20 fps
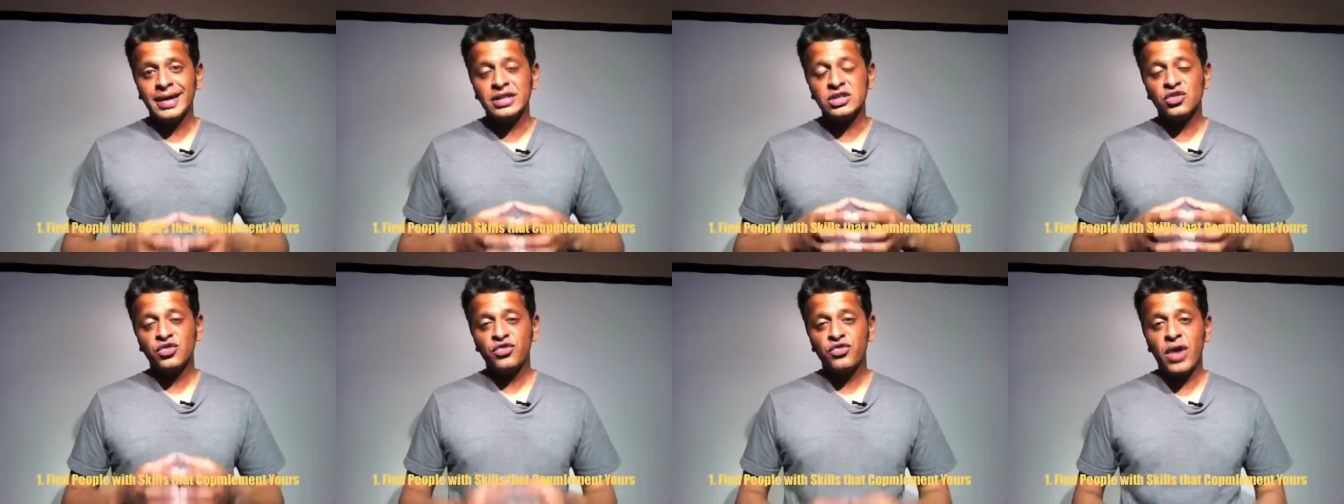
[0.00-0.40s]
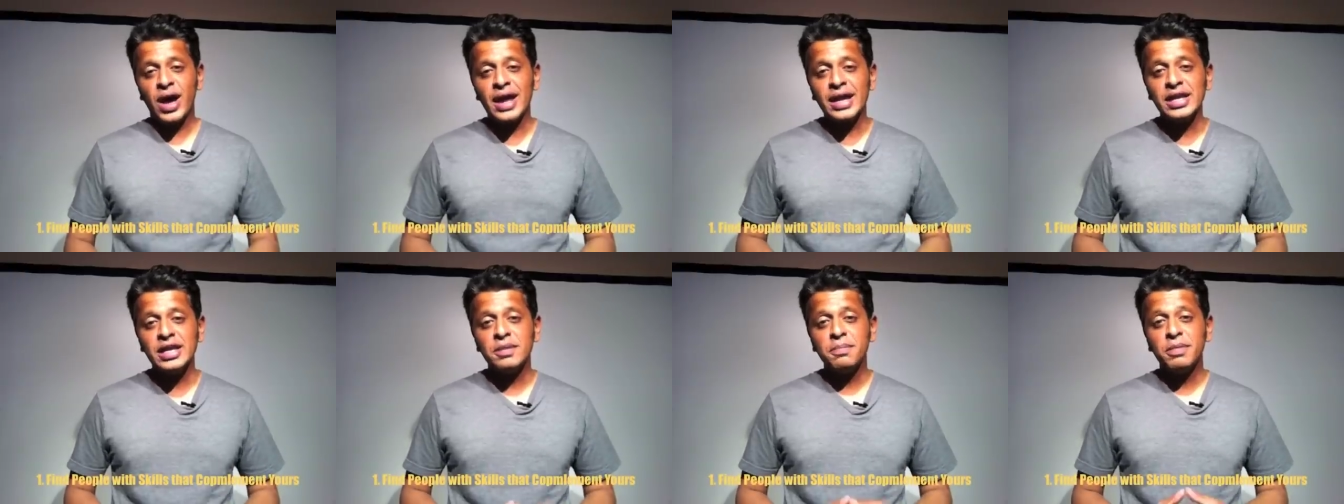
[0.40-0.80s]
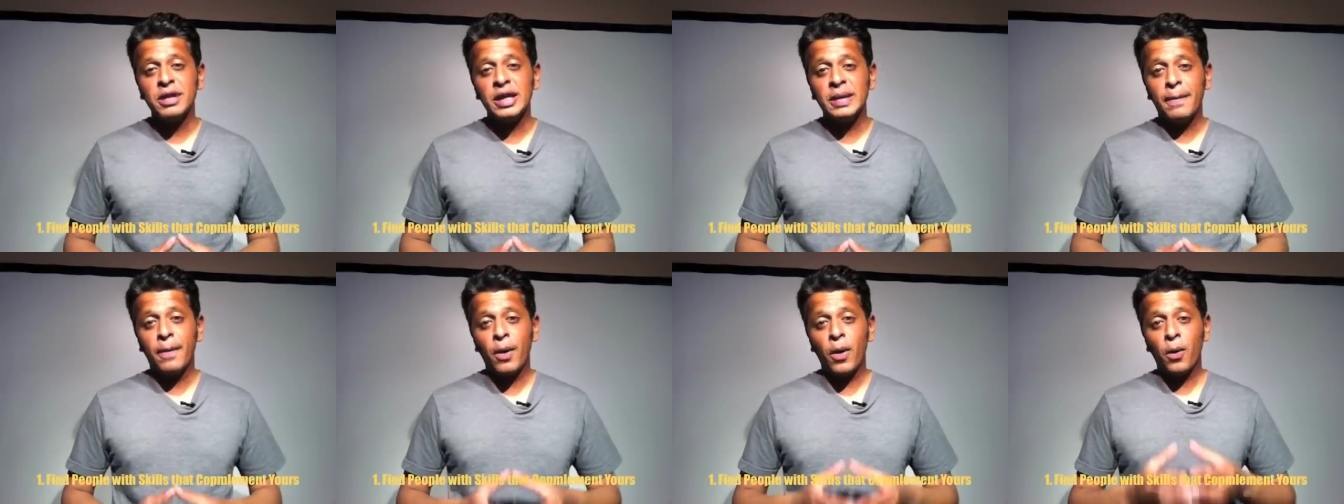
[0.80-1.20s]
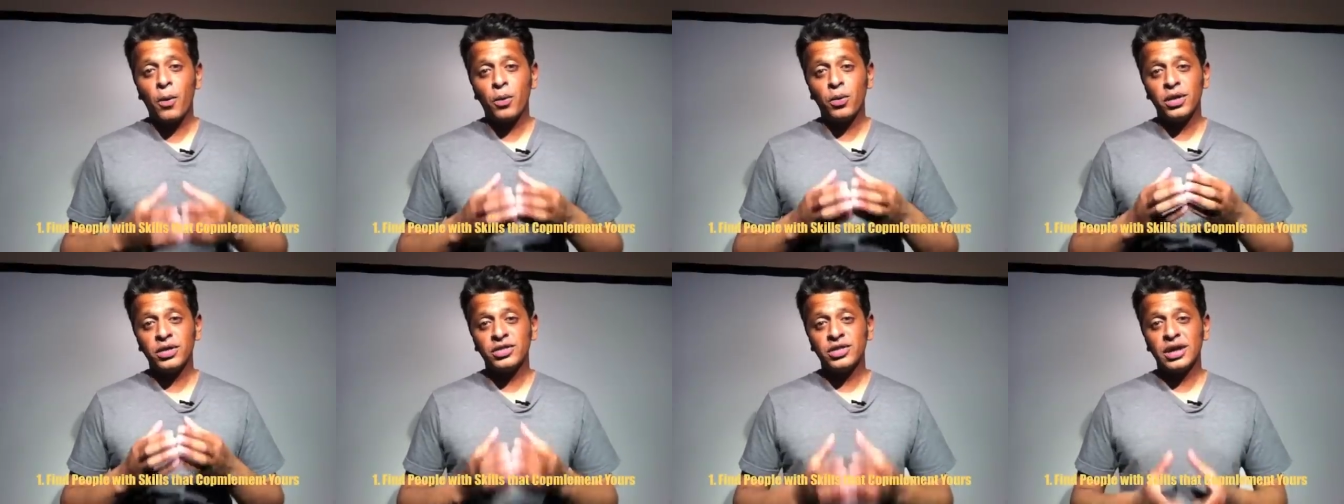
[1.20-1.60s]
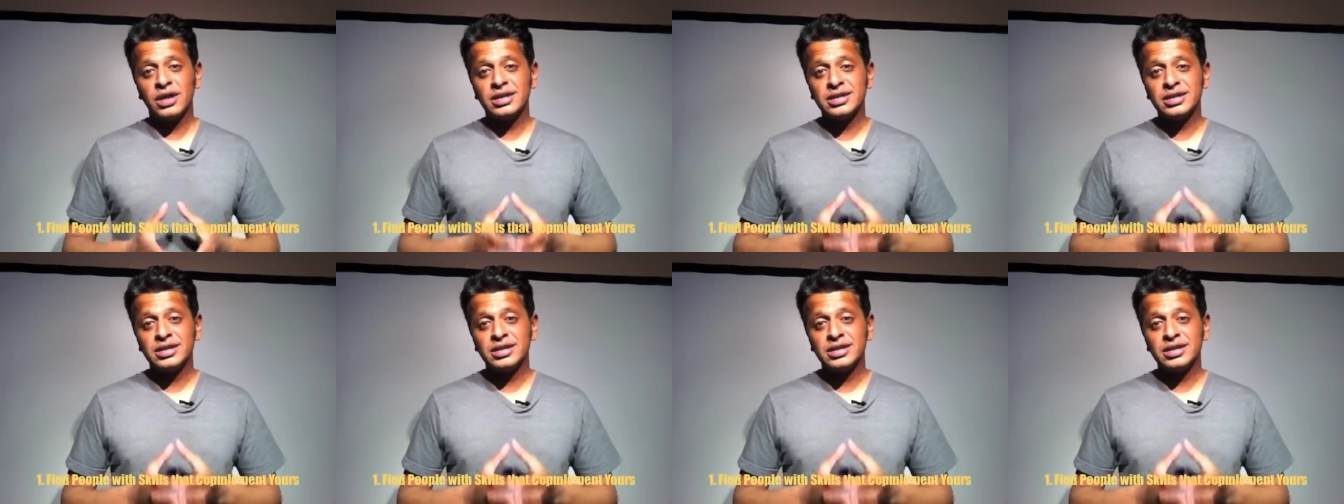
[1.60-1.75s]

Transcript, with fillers: is finding people with